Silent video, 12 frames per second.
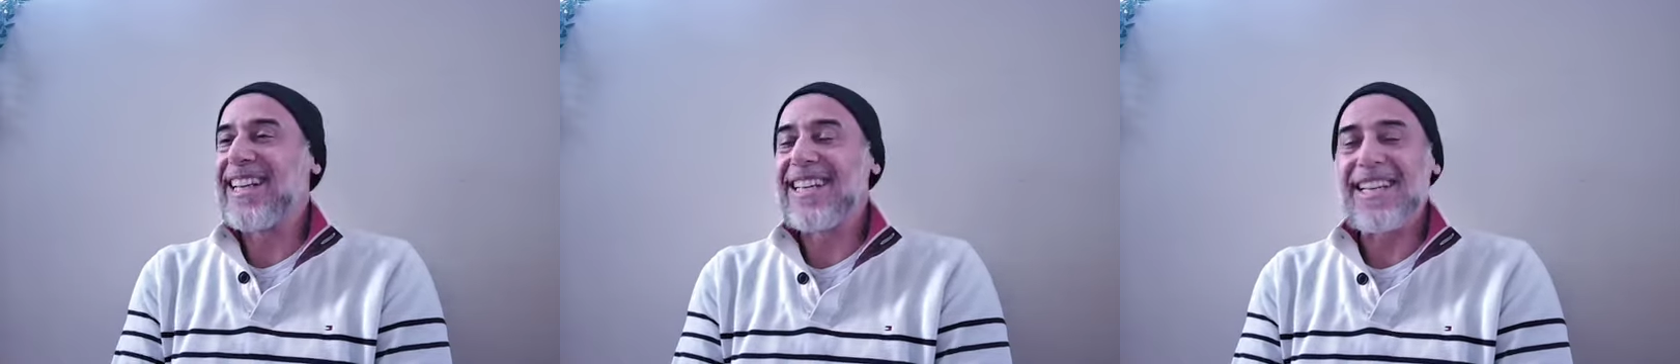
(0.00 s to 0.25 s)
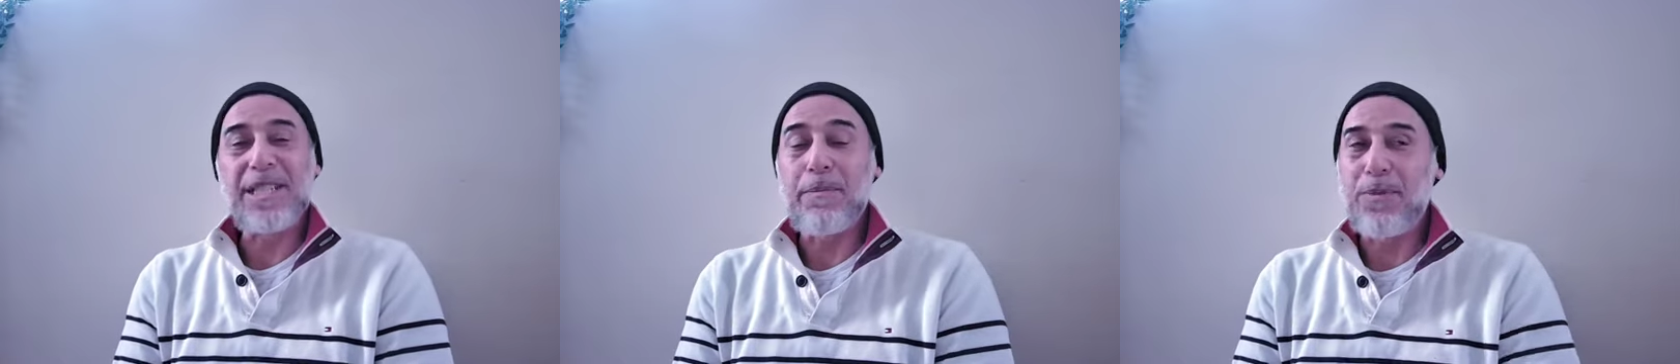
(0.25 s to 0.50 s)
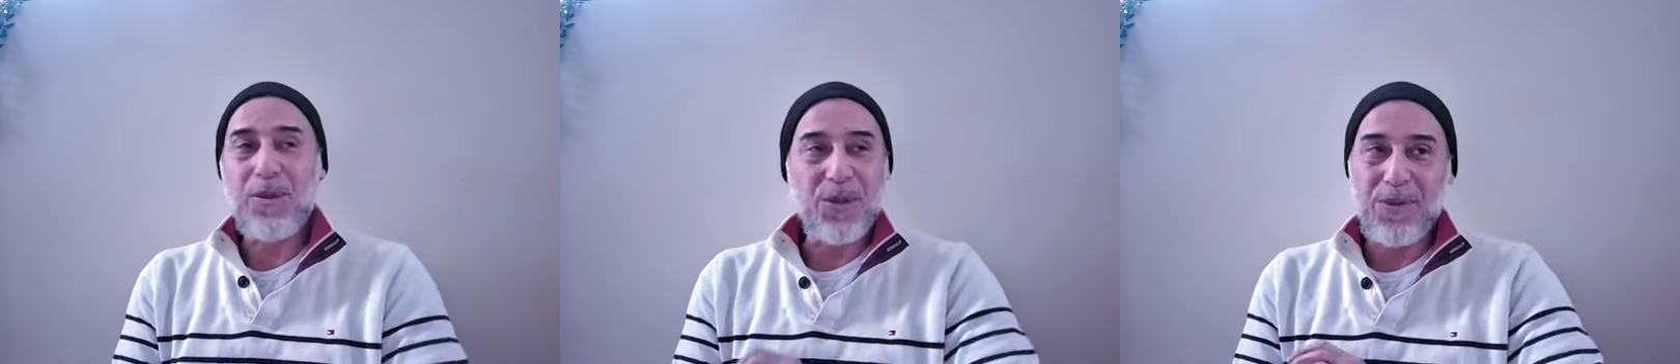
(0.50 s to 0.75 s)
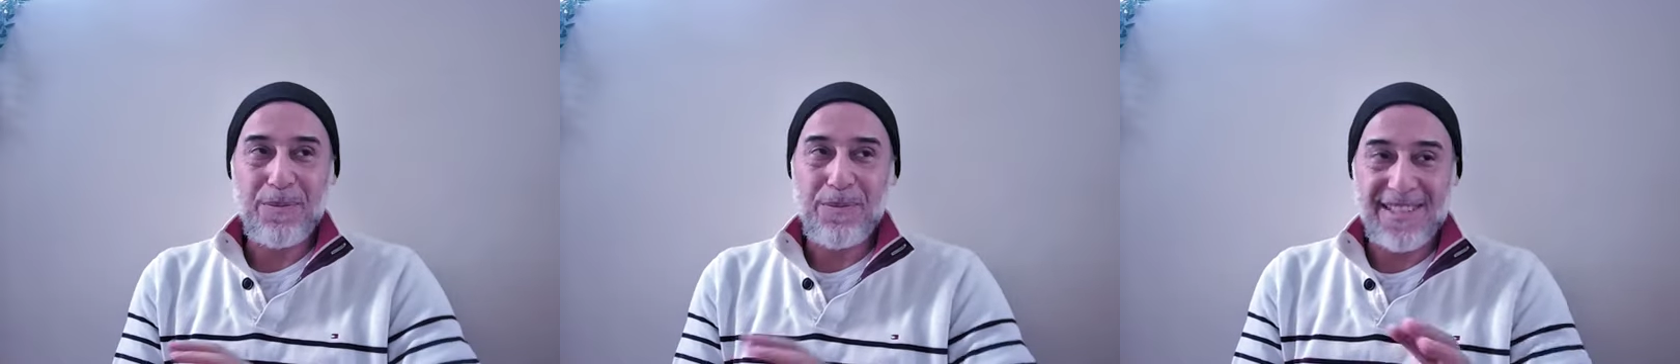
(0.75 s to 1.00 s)
It's a
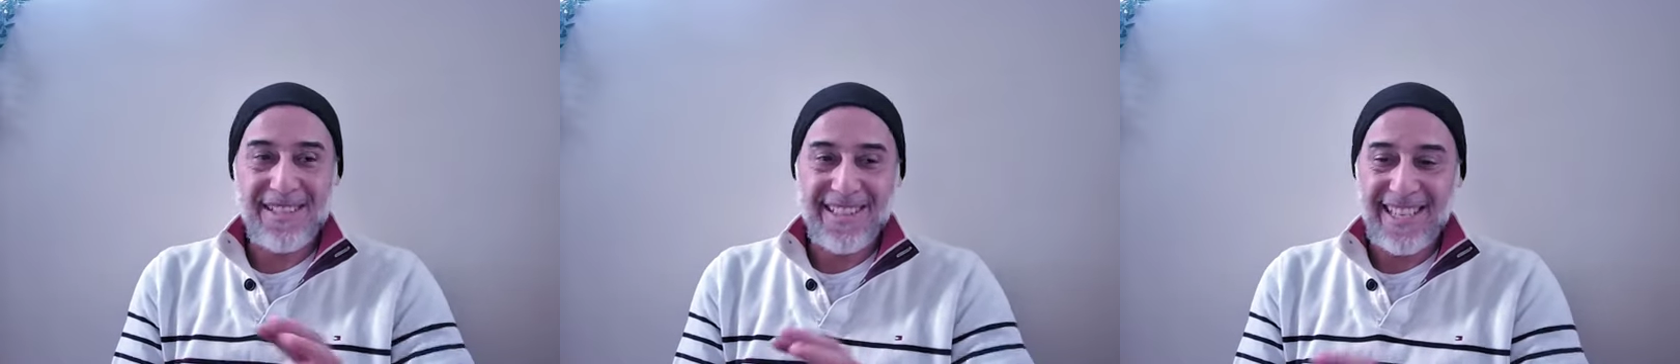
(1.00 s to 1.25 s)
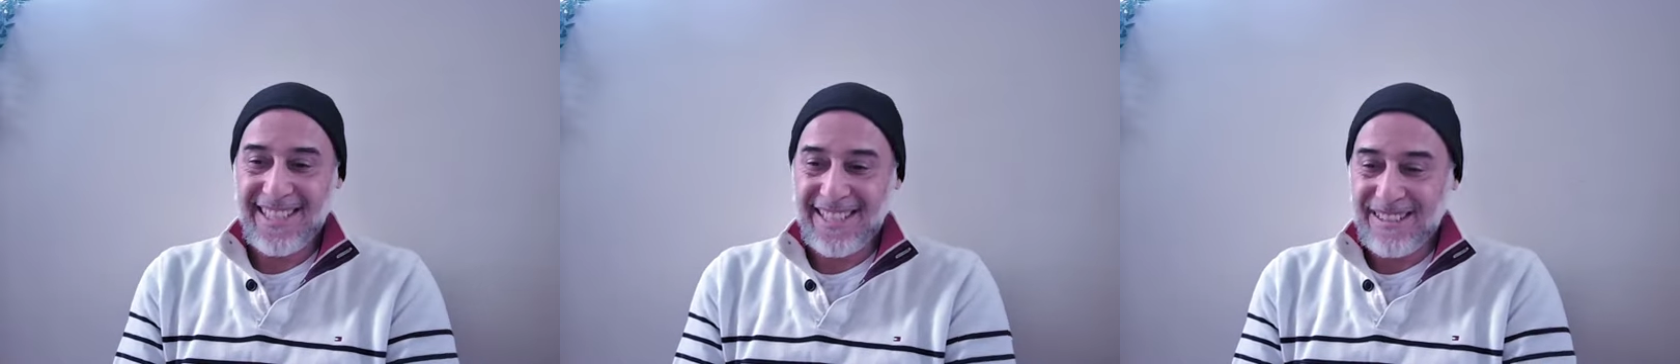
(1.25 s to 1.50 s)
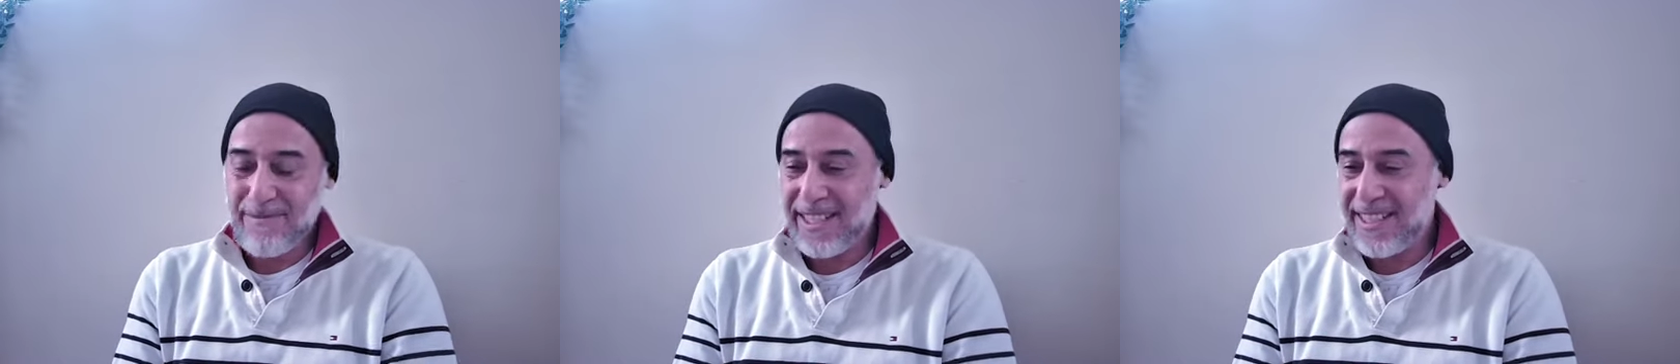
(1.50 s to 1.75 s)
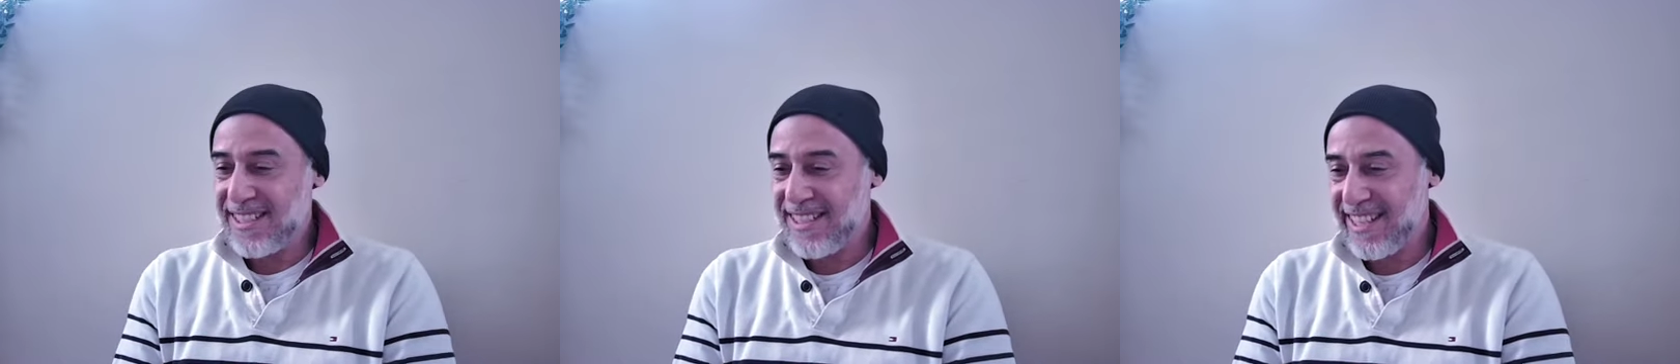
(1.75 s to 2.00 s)
beautiful presentation by
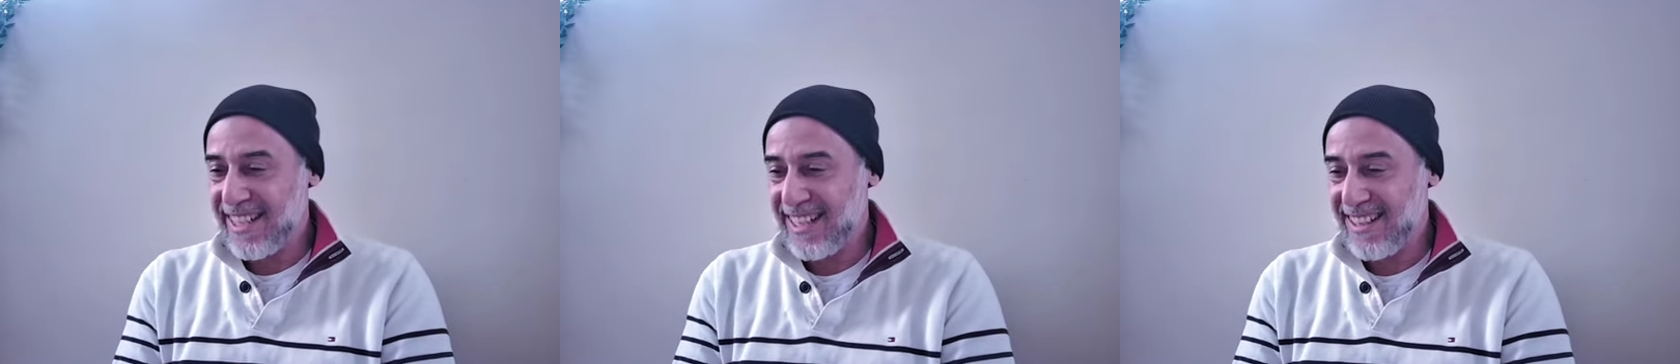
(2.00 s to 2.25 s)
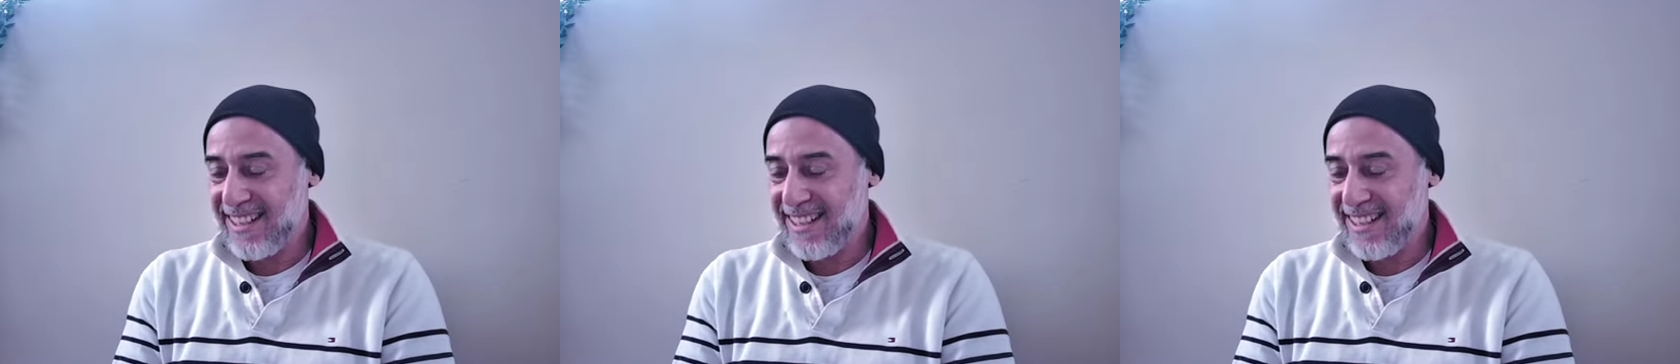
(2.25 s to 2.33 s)
this sheikh.